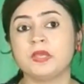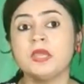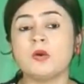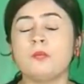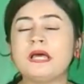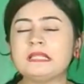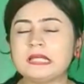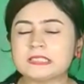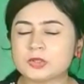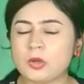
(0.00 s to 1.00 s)
Well,
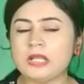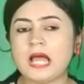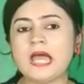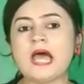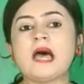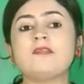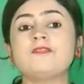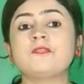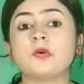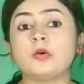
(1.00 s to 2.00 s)
that's all I have
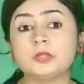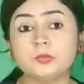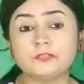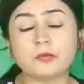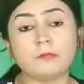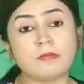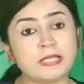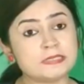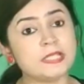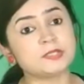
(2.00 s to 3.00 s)
for you from
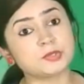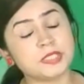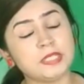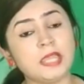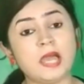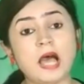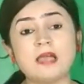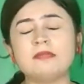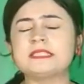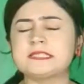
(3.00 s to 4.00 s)
my side today.
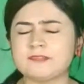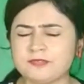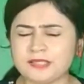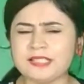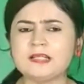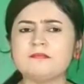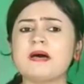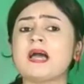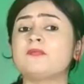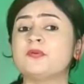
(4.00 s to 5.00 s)
I will definitely come
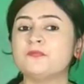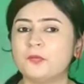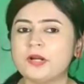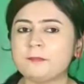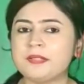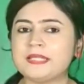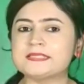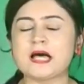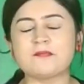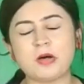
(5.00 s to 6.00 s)
back with more
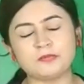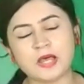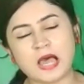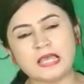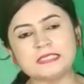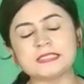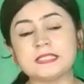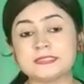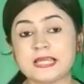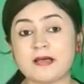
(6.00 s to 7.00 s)
updates about the IELTS
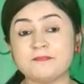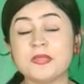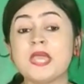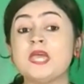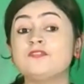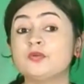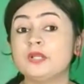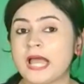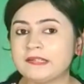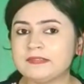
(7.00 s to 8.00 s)
exam. If you
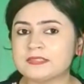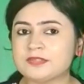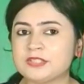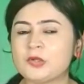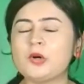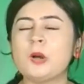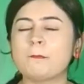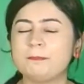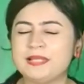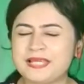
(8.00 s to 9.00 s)
like this video,
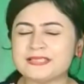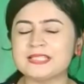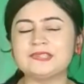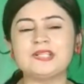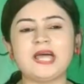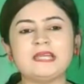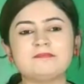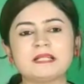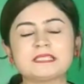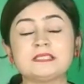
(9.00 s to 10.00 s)
please hit the like
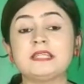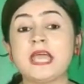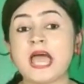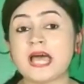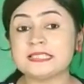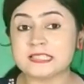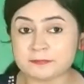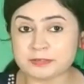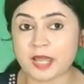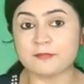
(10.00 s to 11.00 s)
button and
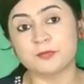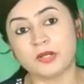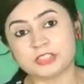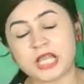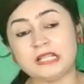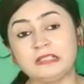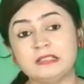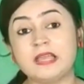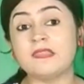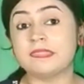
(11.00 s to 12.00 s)
subscribe to our
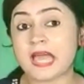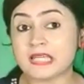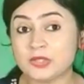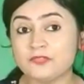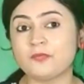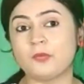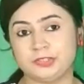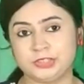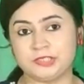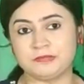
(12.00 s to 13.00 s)
channel. Thank you for watching.